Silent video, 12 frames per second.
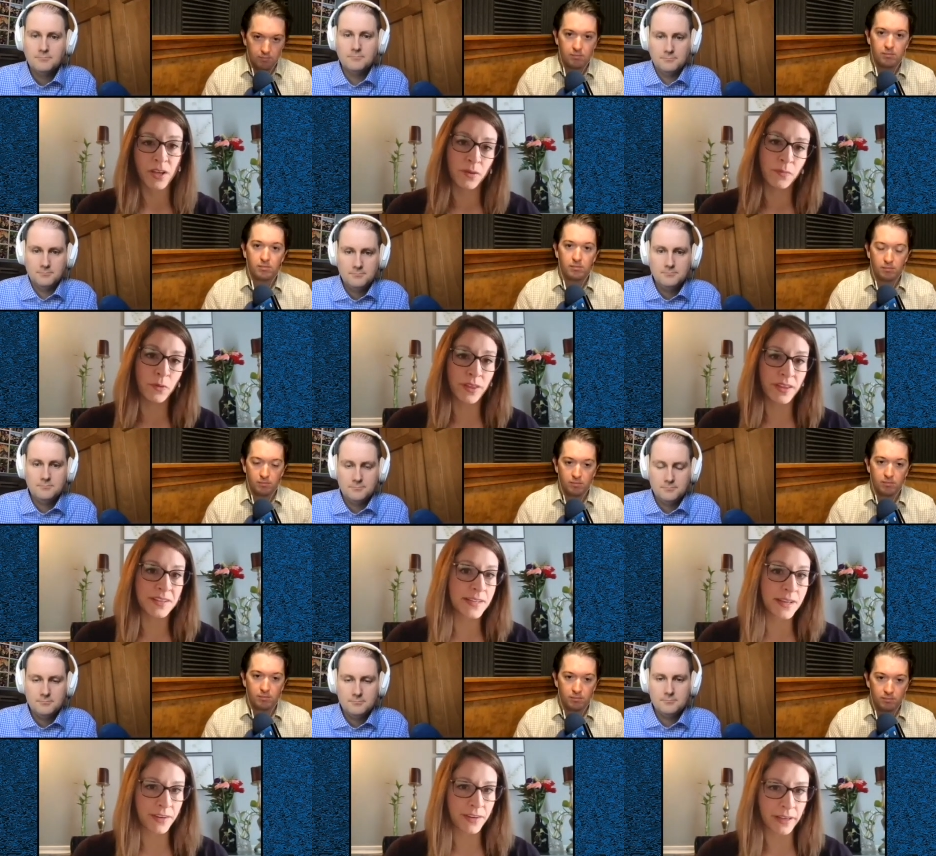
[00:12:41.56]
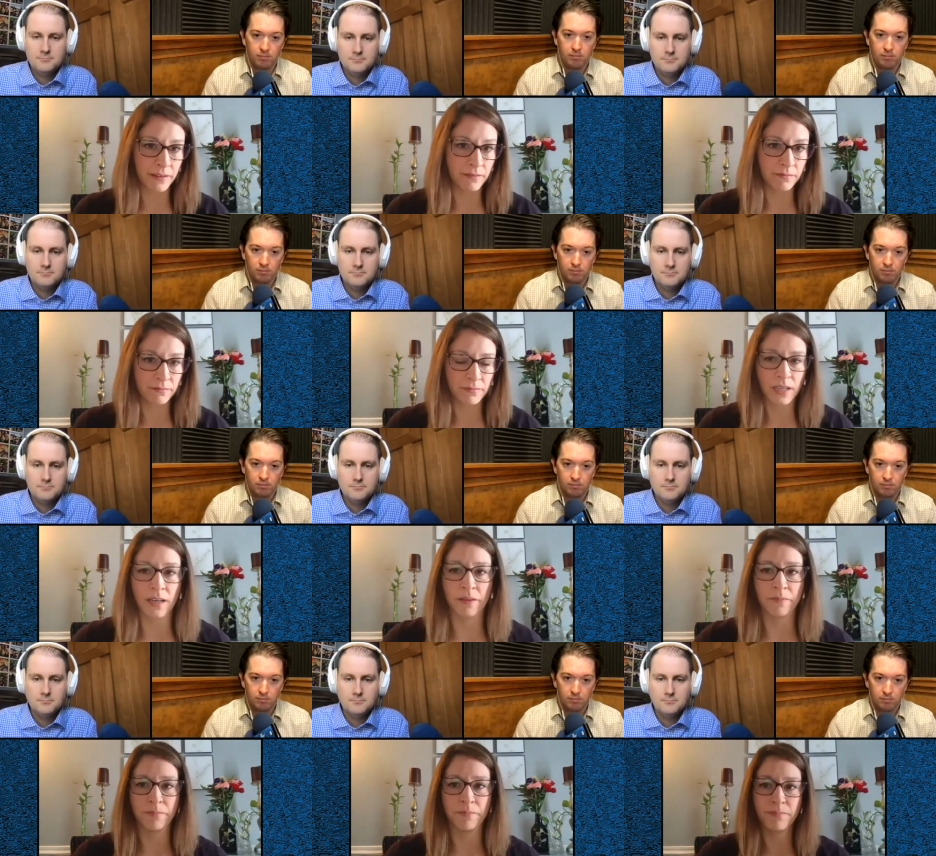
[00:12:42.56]
Speaker 1: more than 70
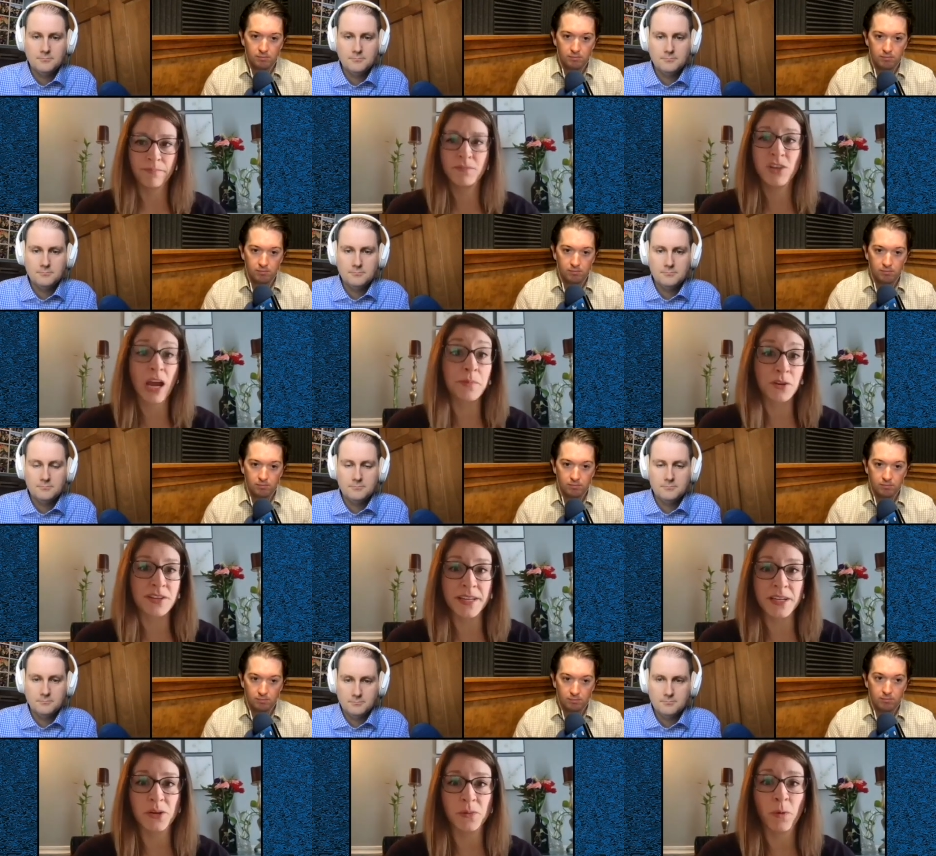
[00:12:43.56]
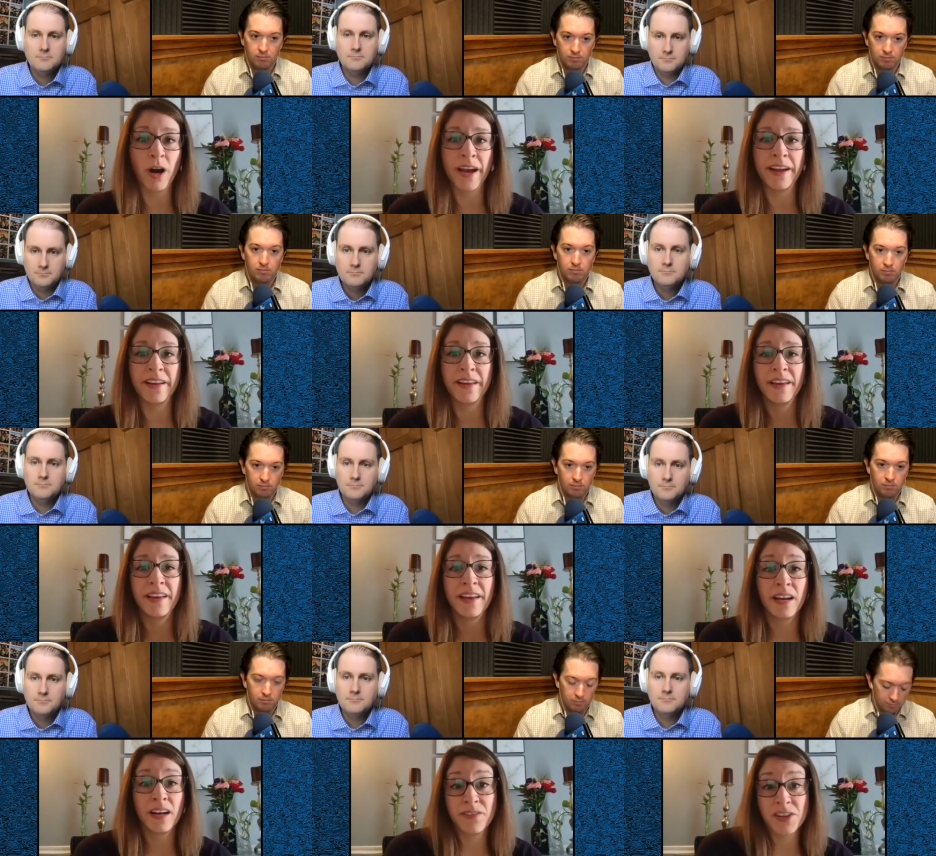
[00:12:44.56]
um, chapters nationwide. And
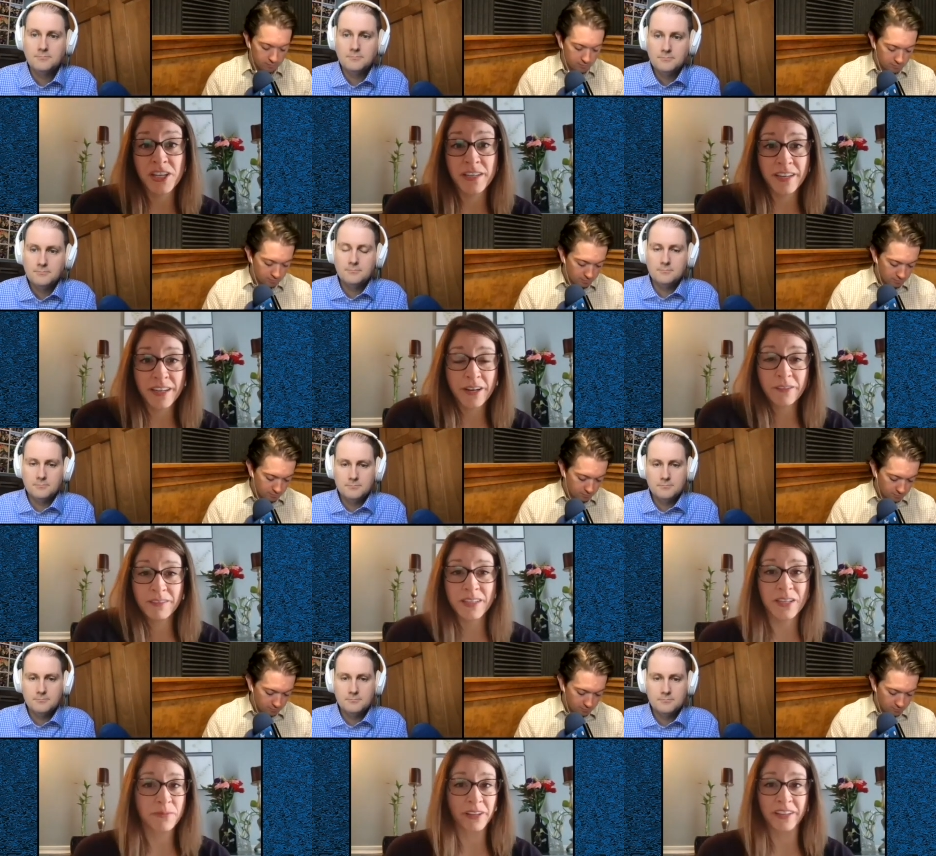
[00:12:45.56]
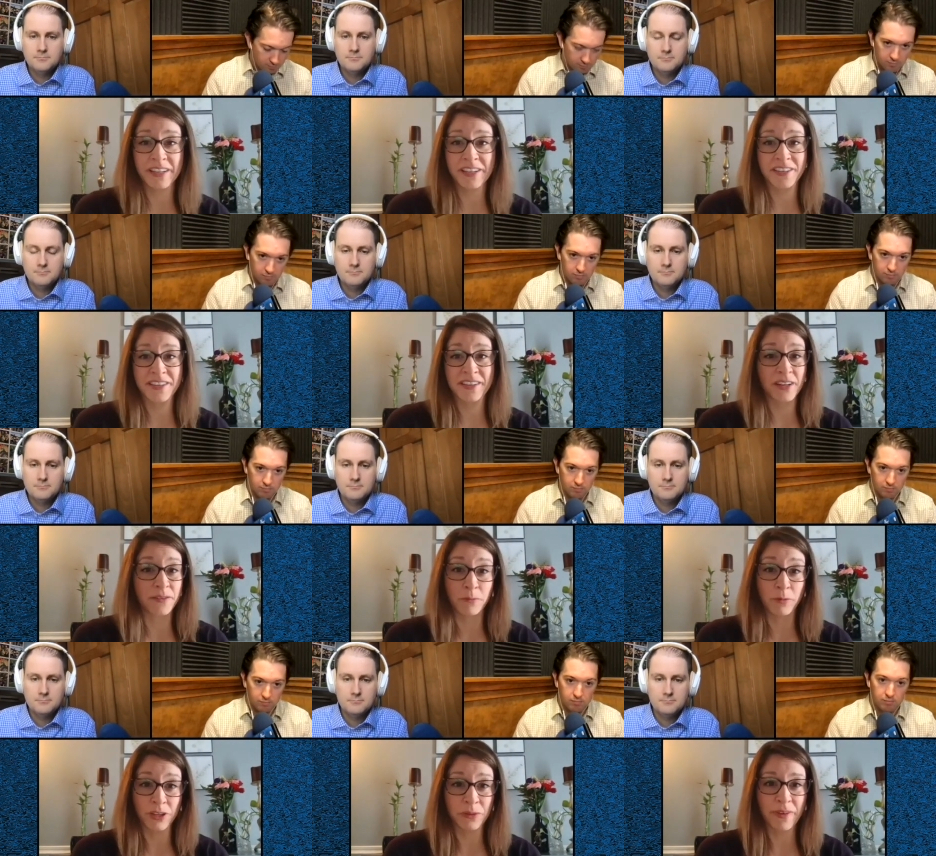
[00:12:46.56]
our vision, you know, is really just a
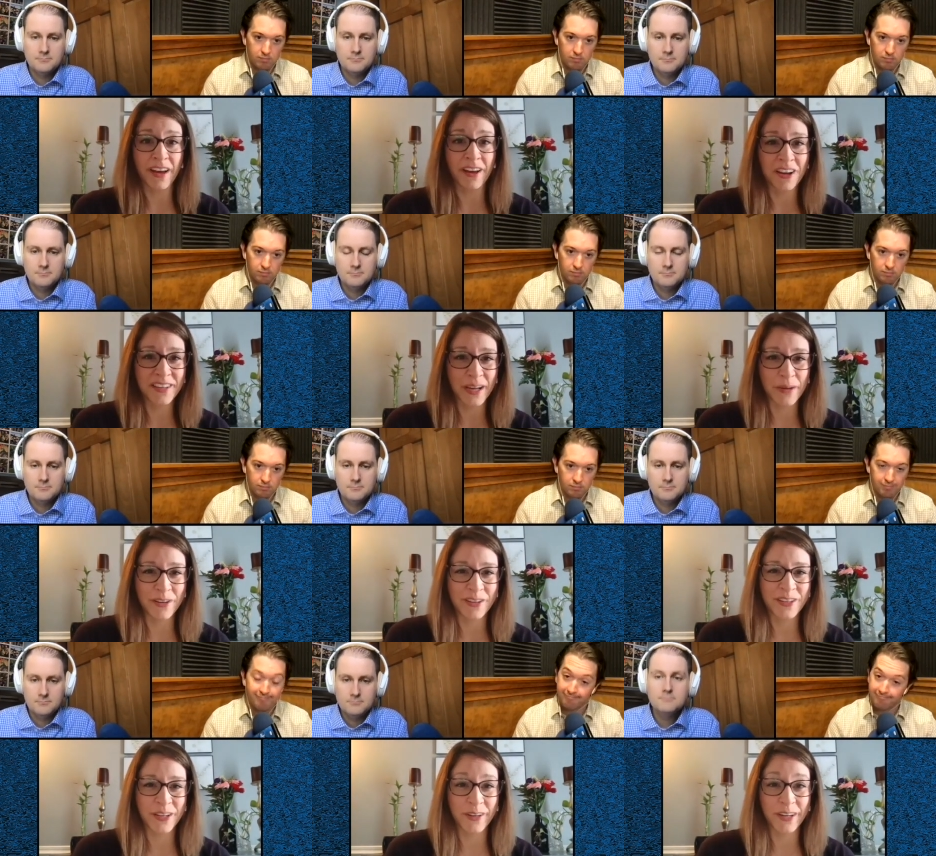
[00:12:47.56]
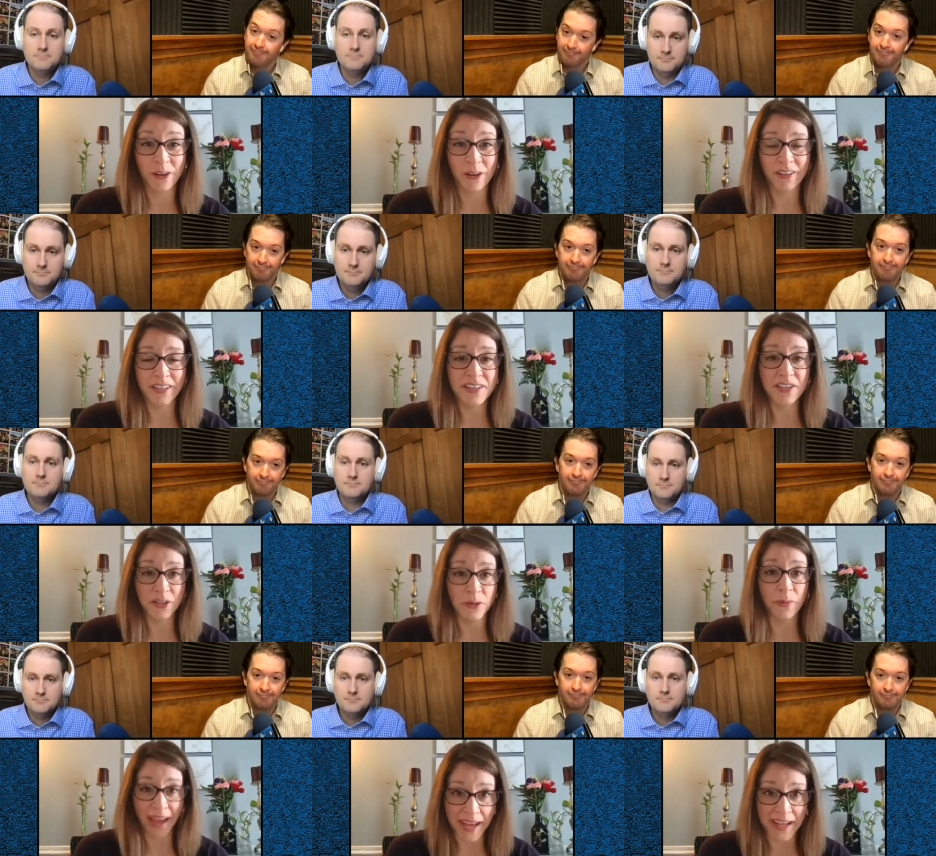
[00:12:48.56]
world without Alzheimer's. So our goal mm-hmm. is to
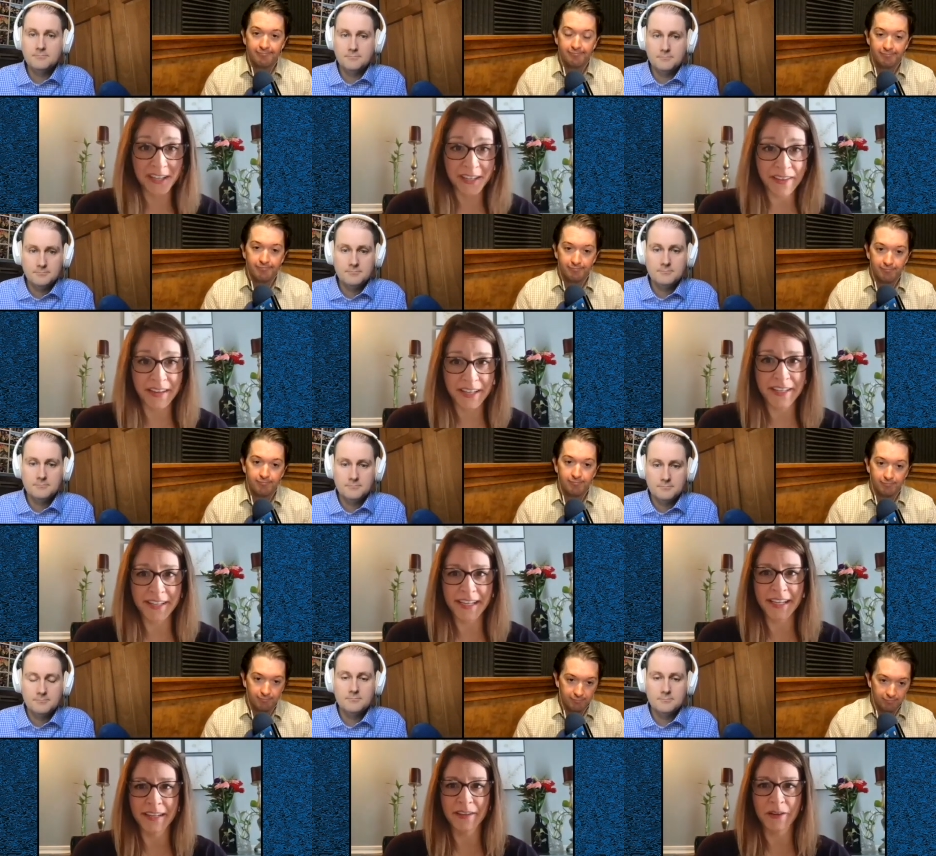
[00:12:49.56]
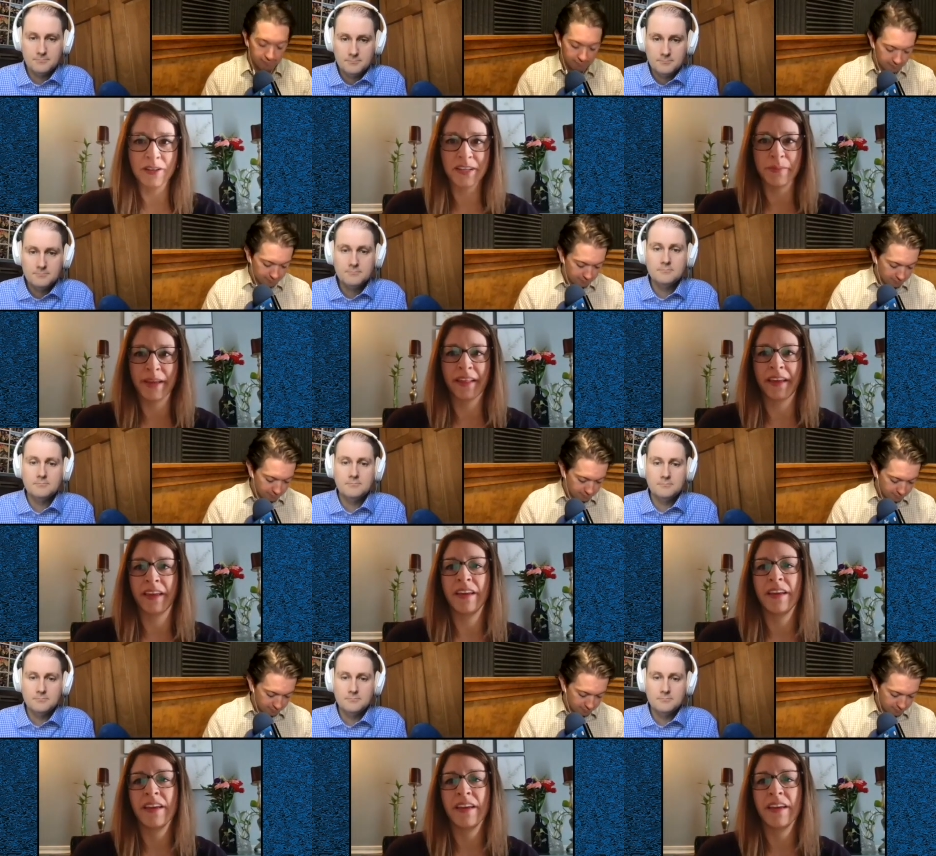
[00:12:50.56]
end the disease ultimately.